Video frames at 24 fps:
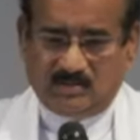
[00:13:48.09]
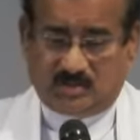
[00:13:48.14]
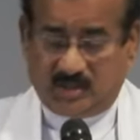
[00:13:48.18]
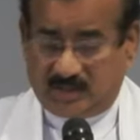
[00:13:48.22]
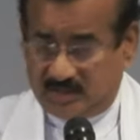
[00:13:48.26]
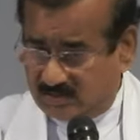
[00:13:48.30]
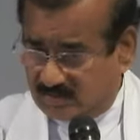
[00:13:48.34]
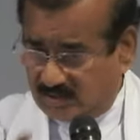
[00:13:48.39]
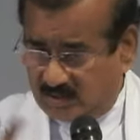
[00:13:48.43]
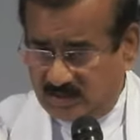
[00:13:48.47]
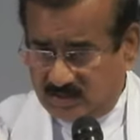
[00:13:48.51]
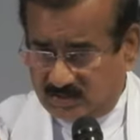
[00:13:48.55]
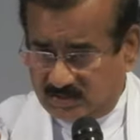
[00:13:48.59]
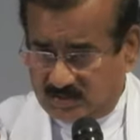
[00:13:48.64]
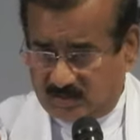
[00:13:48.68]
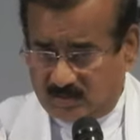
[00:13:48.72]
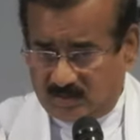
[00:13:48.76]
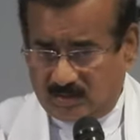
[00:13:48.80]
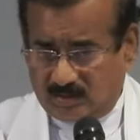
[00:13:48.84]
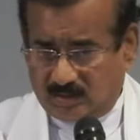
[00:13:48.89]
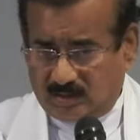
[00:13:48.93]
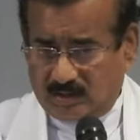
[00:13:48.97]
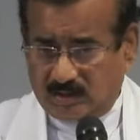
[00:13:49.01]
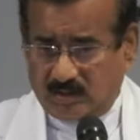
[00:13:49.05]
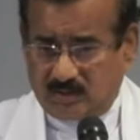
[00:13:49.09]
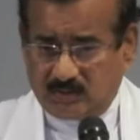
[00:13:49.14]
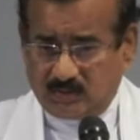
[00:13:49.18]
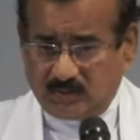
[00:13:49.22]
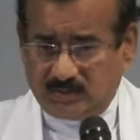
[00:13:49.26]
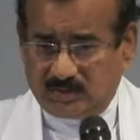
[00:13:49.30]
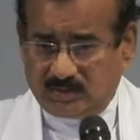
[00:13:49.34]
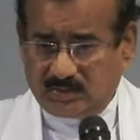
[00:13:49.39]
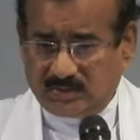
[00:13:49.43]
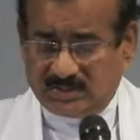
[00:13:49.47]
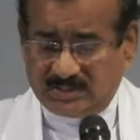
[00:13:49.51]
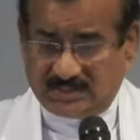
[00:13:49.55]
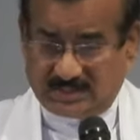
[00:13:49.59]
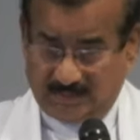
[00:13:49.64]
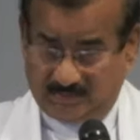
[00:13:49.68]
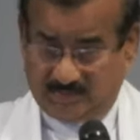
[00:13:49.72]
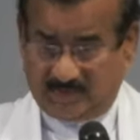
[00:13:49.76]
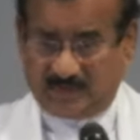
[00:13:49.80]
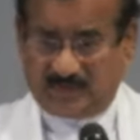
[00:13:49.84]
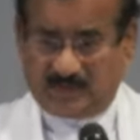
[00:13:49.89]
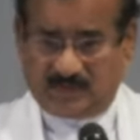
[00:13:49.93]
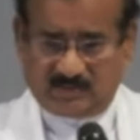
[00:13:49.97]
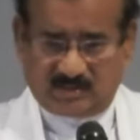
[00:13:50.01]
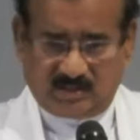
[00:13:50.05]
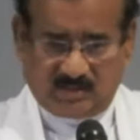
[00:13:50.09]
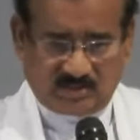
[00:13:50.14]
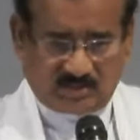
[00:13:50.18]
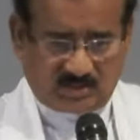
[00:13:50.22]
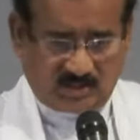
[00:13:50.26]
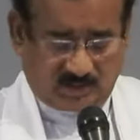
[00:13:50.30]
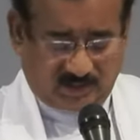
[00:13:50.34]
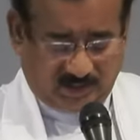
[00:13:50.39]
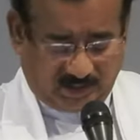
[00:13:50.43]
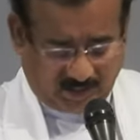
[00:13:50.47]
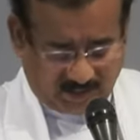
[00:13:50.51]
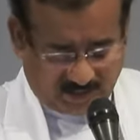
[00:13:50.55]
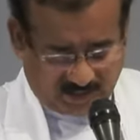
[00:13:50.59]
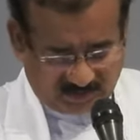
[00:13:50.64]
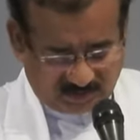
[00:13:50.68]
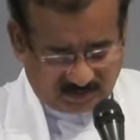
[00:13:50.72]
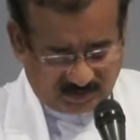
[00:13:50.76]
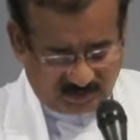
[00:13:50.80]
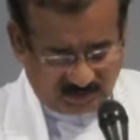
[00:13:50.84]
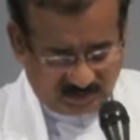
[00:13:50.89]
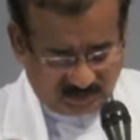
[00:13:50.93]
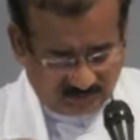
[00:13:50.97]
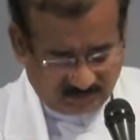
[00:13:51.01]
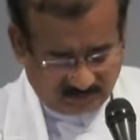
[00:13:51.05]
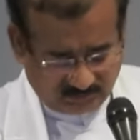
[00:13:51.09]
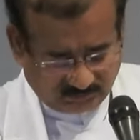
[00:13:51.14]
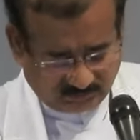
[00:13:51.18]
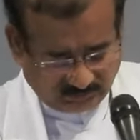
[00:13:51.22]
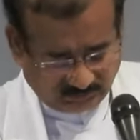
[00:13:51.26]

Gentiles are not allowed. Samaritans are hated.